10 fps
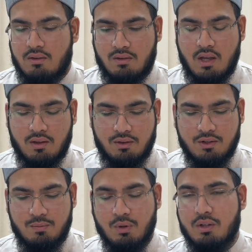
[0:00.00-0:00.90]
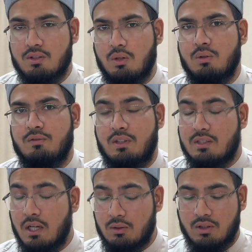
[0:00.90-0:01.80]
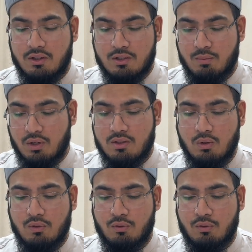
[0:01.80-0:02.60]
that this book is known